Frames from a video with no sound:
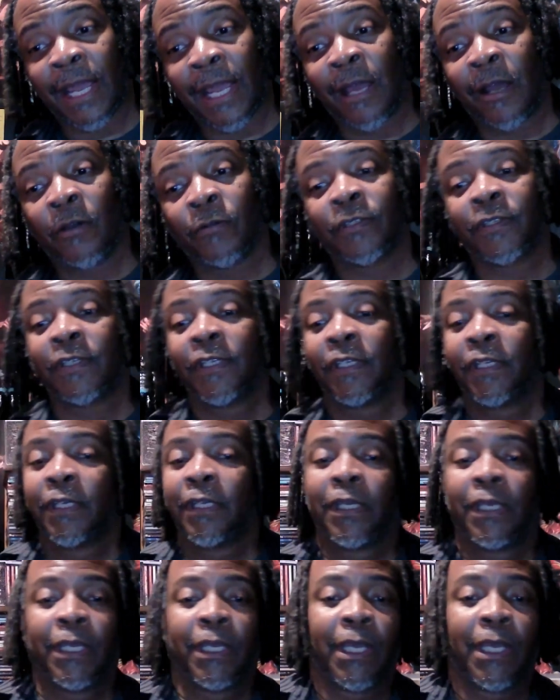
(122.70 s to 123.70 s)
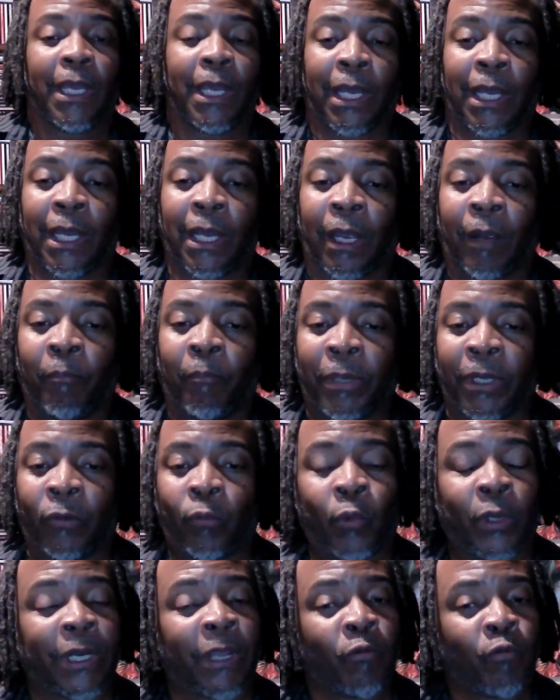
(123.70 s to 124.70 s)
out.
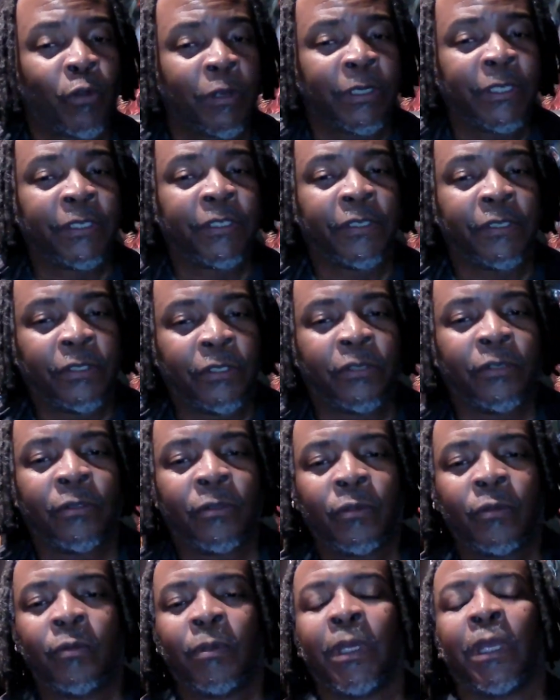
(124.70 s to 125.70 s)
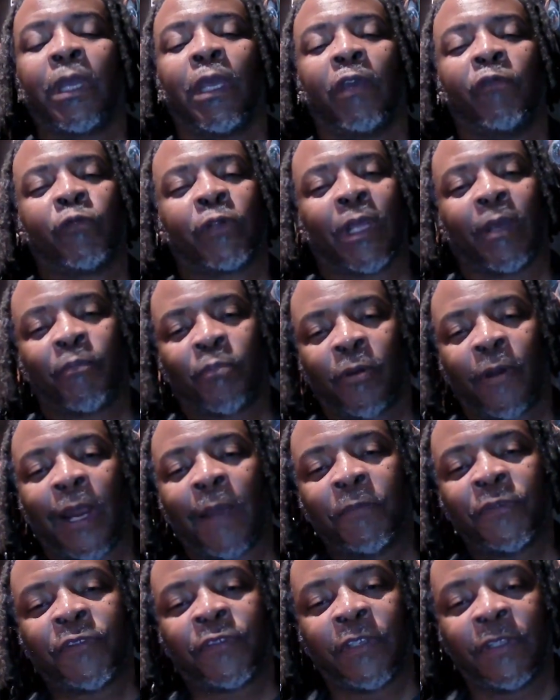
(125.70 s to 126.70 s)
But what I wanted to do, and what I
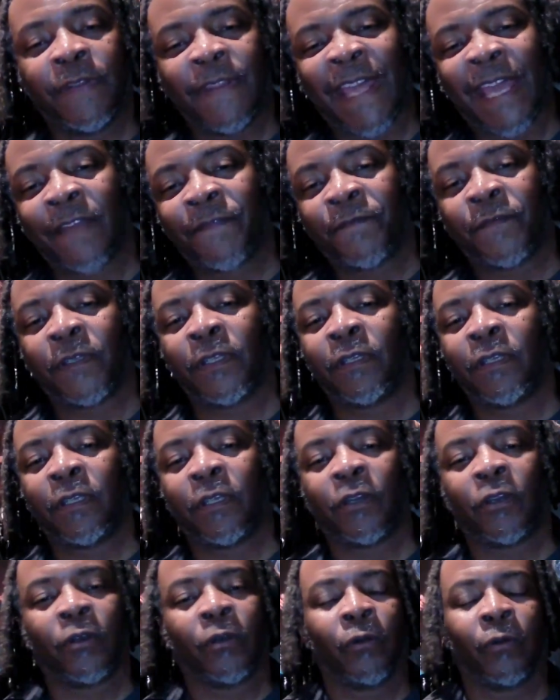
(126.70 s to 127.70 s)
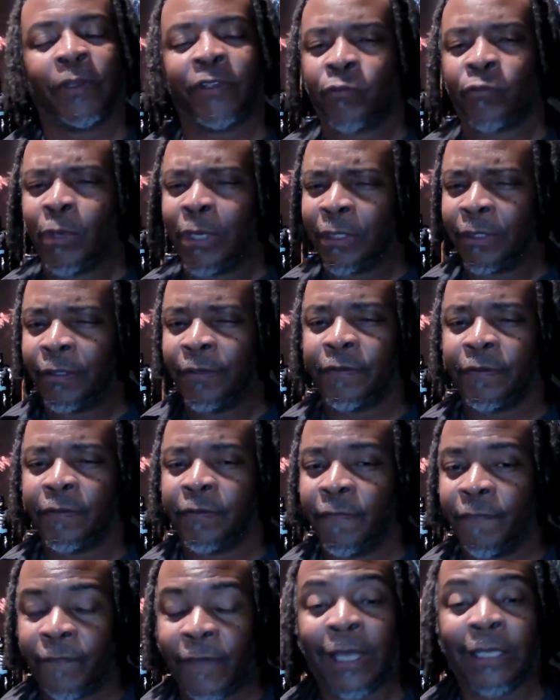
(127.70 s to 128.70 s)
promised in that video as well as
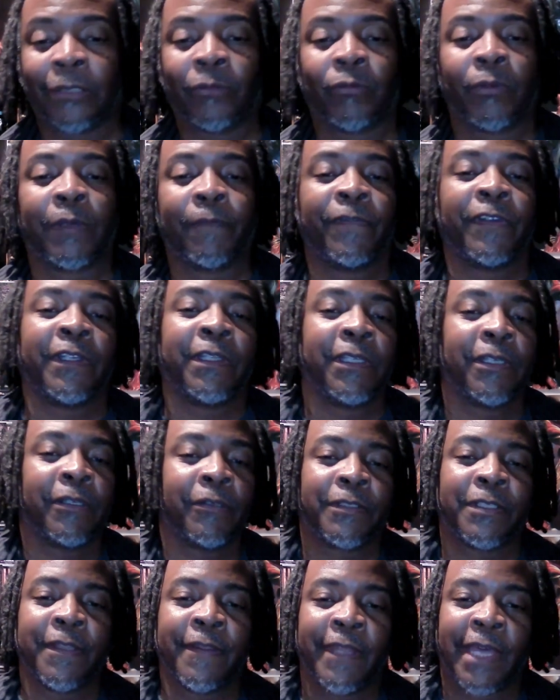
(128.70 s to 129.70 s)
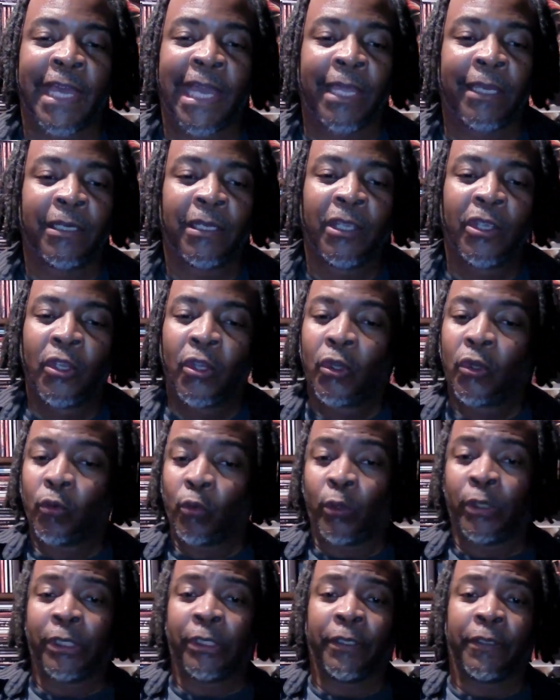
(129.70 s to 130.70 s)
the follow-up video to that,
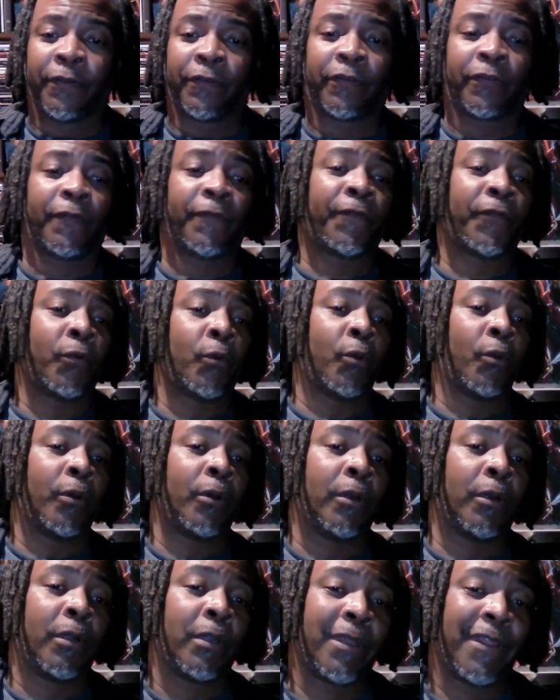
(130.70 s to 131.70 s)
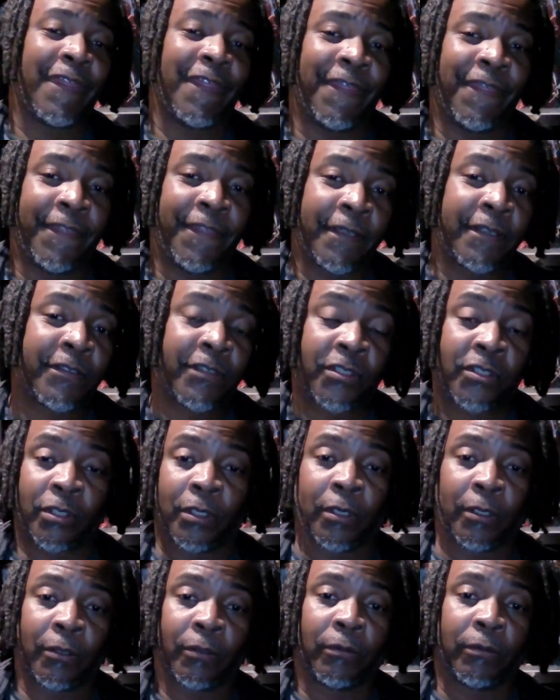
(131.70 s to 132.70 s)
was for this
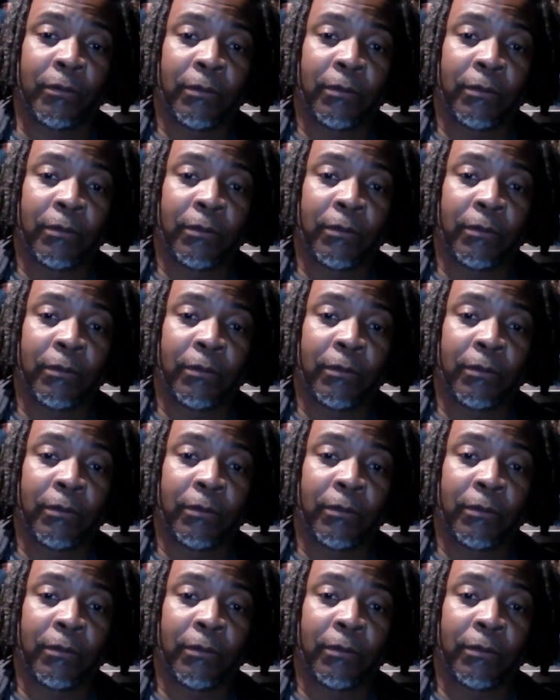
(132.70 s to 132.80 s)
show